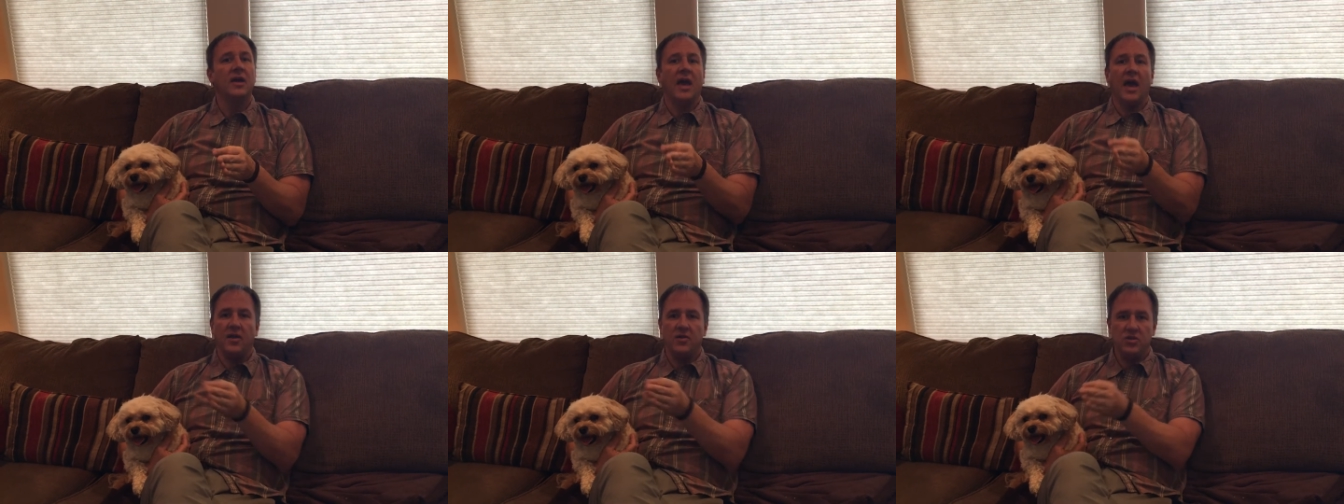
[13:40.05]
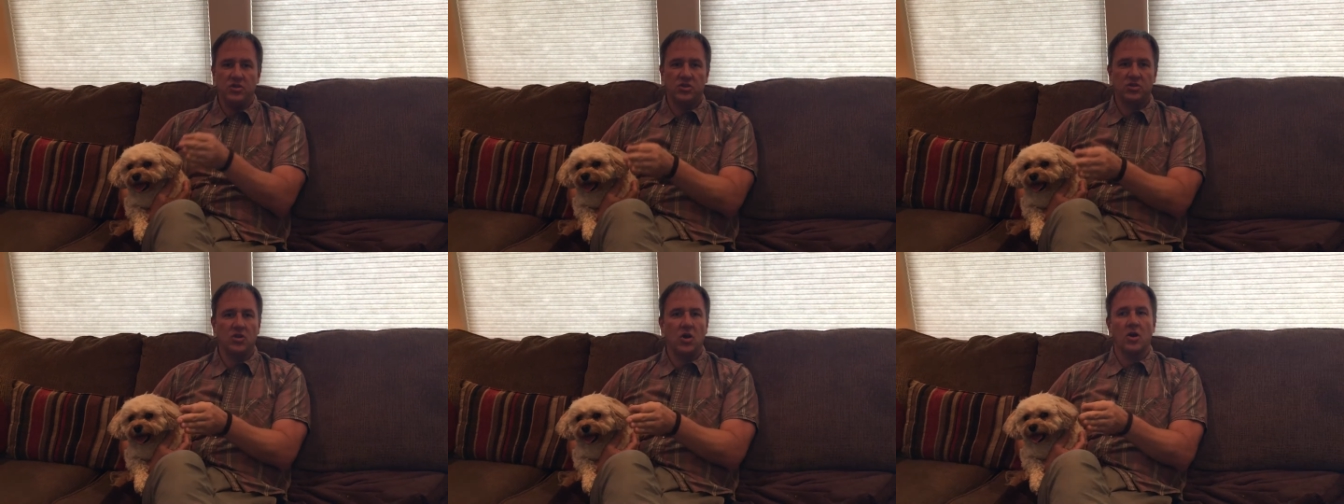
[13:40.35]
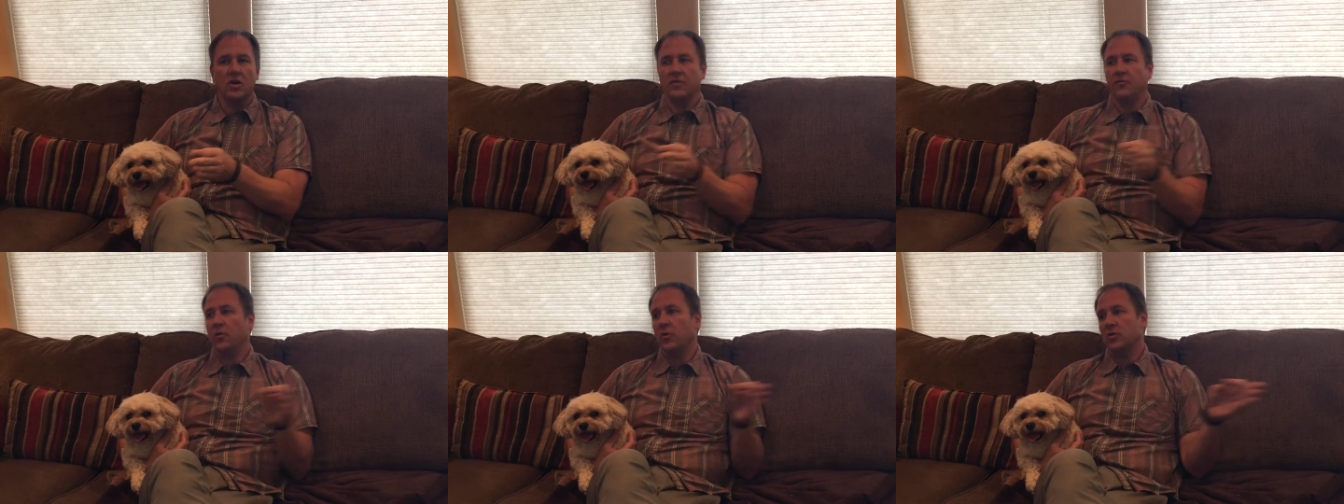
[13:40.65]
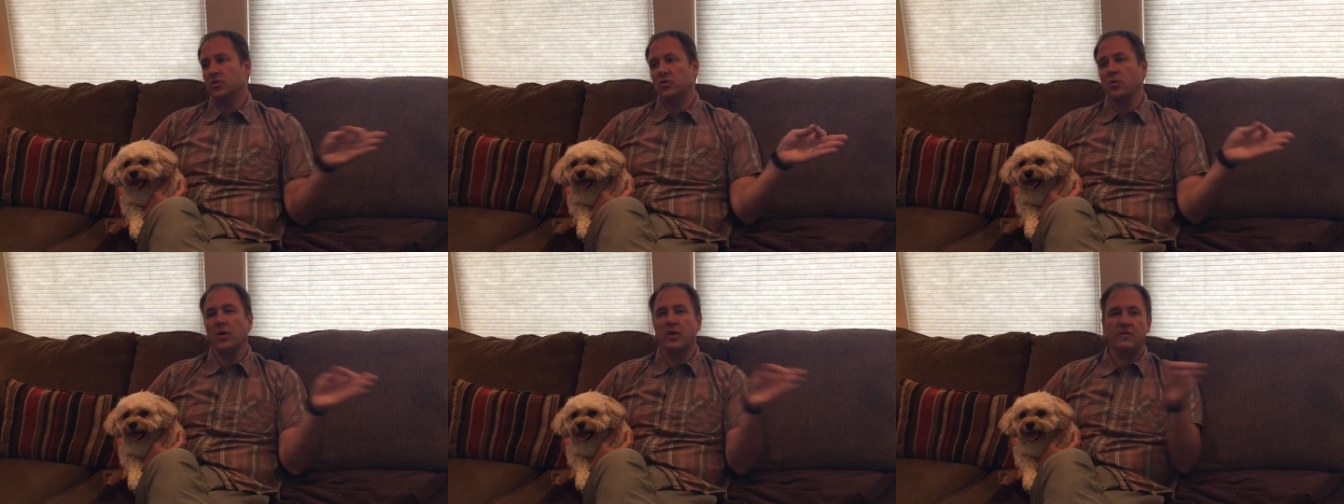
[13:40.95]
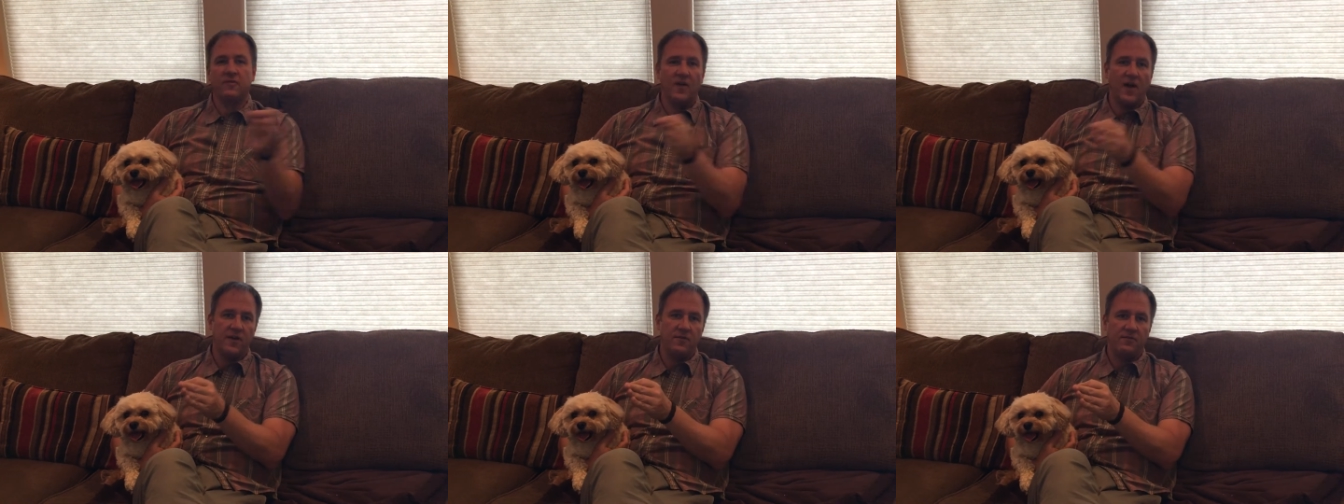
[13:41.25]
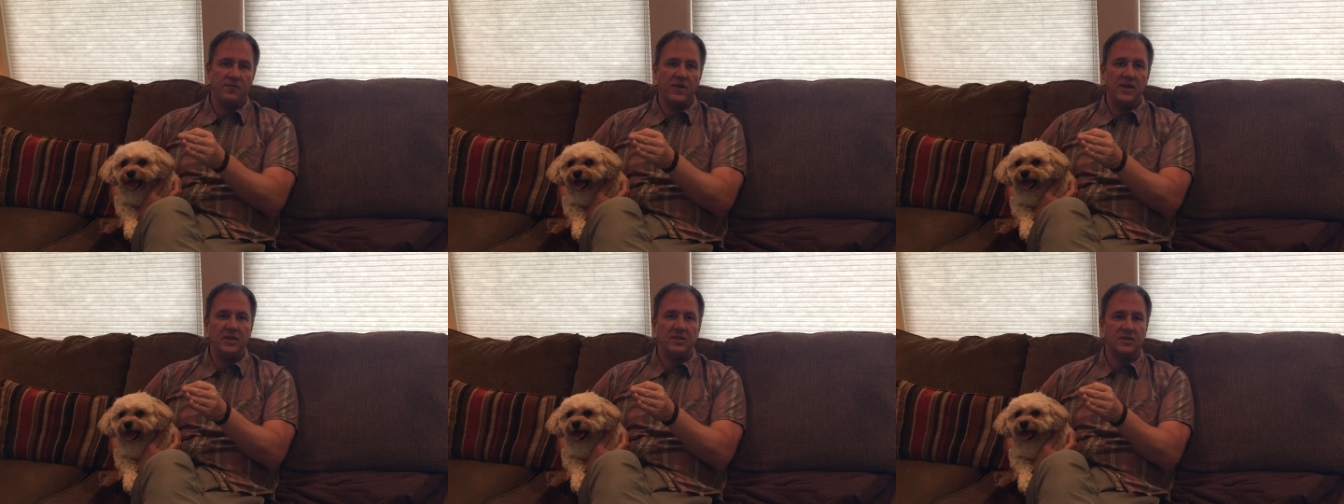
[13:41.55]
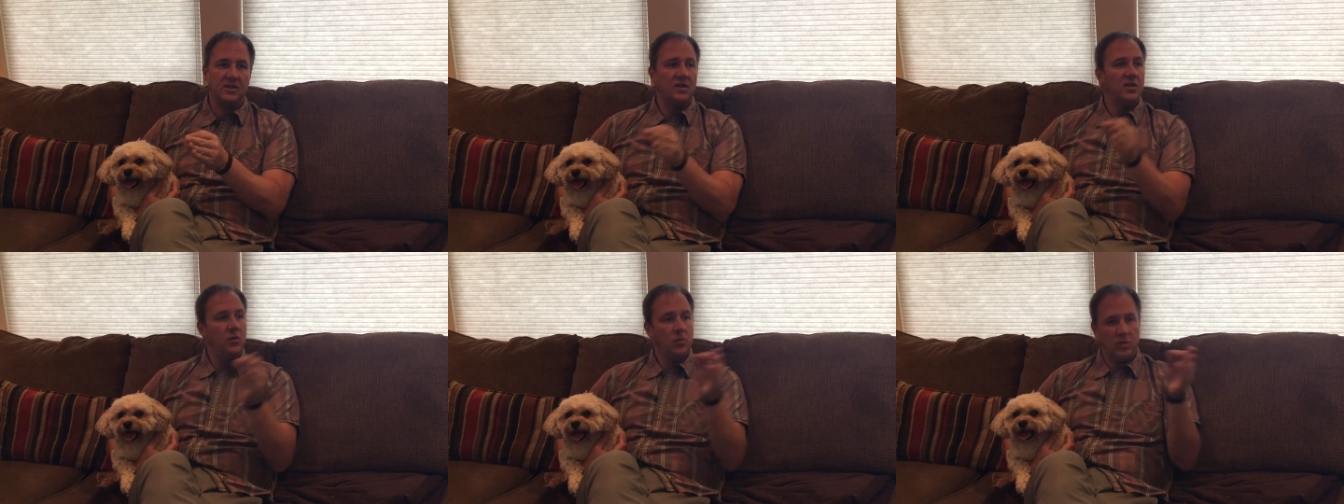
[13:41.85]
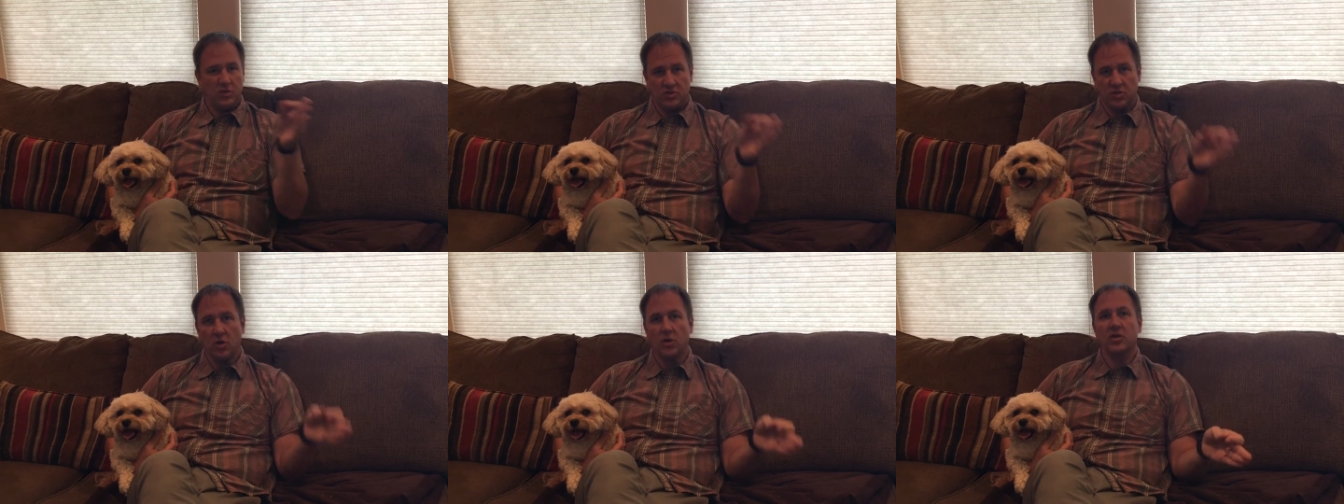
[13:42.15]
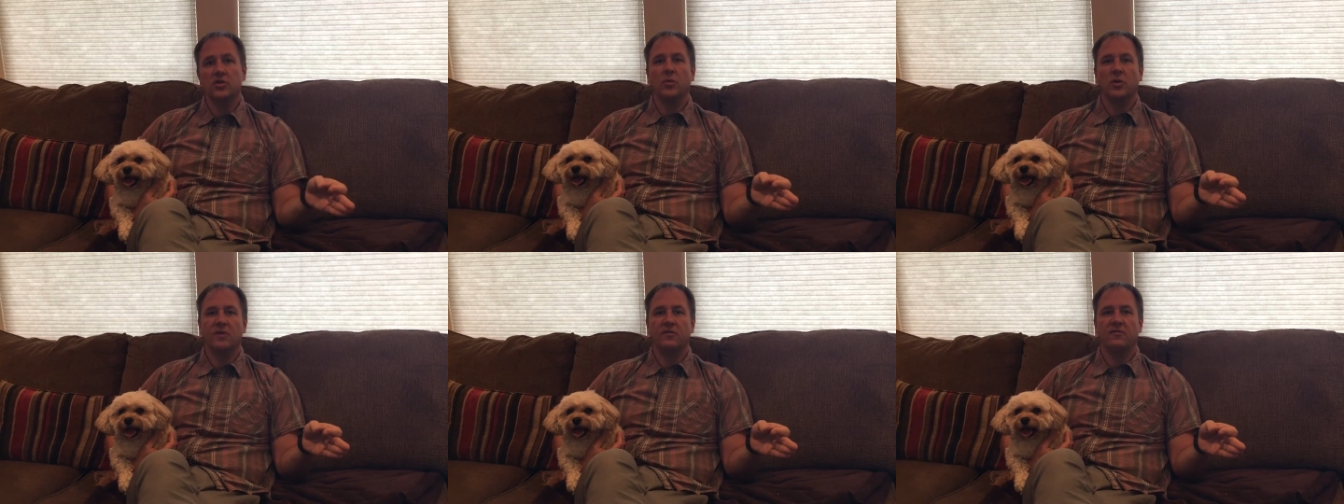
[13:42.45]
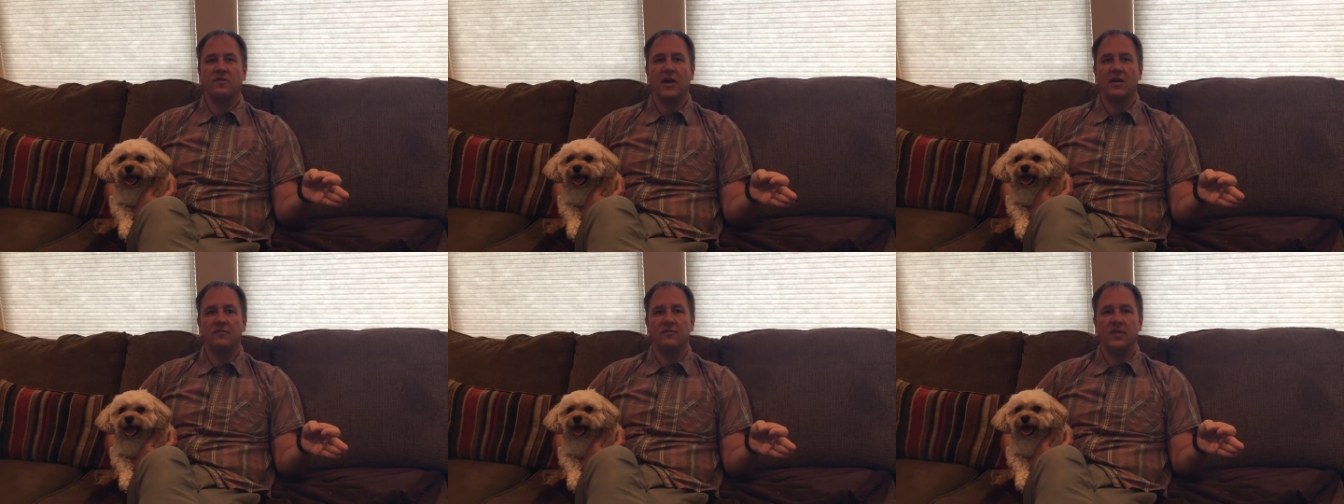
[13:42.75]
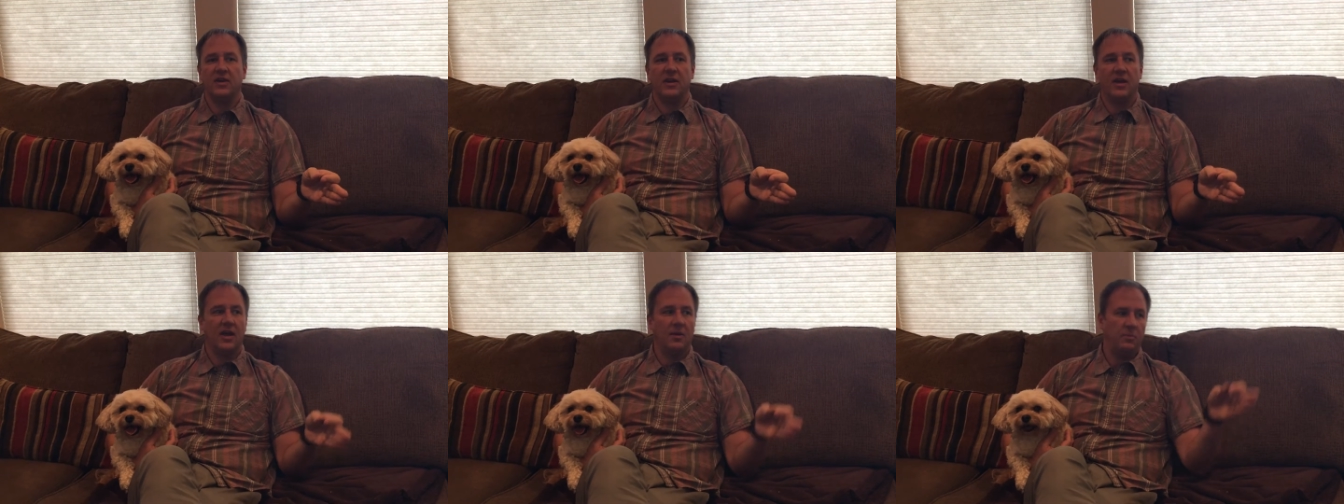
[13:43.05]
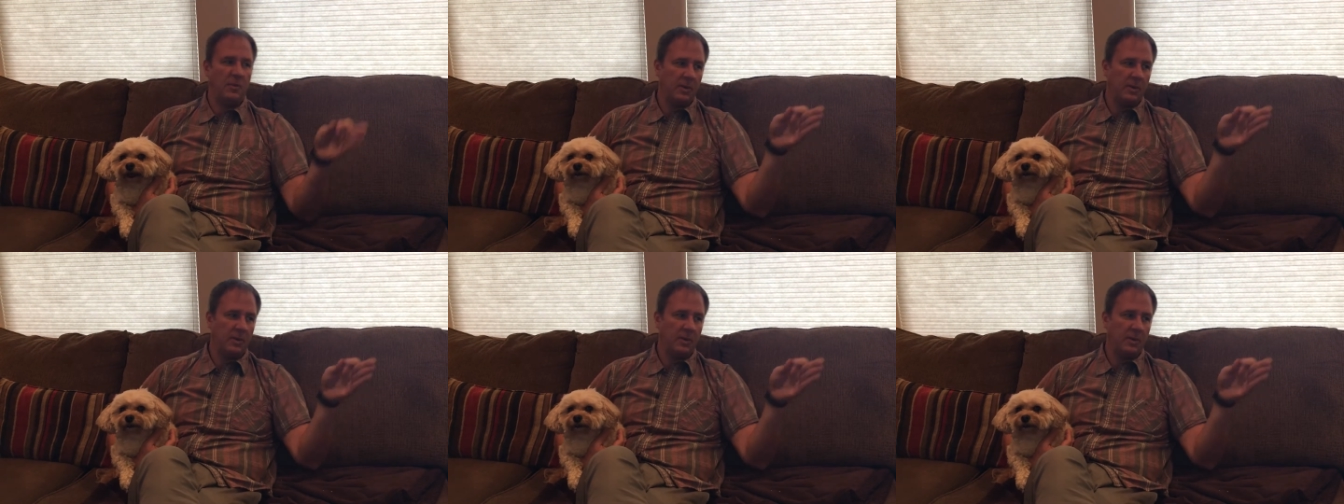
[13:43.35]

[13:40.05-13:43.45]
And you start, if we were 25 feet, we start at 25 feet again.